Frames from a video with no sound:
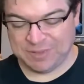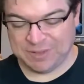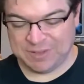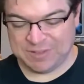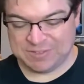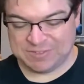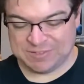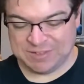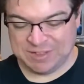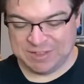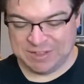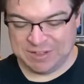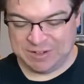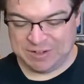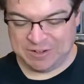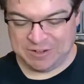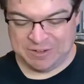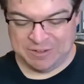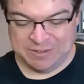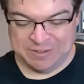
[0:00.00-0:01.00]
Let's see
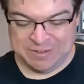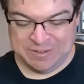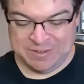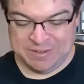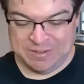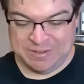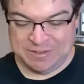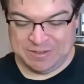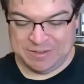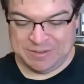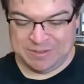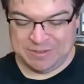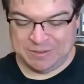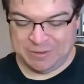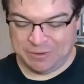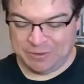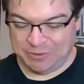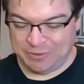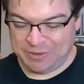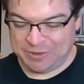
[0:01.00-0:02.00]
here.
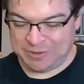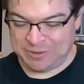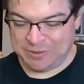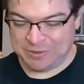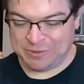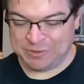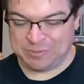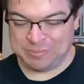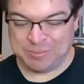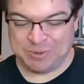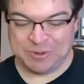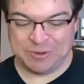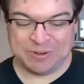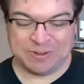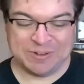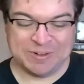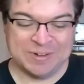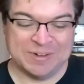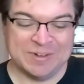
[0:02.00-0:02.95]
Oh, look at all this merch.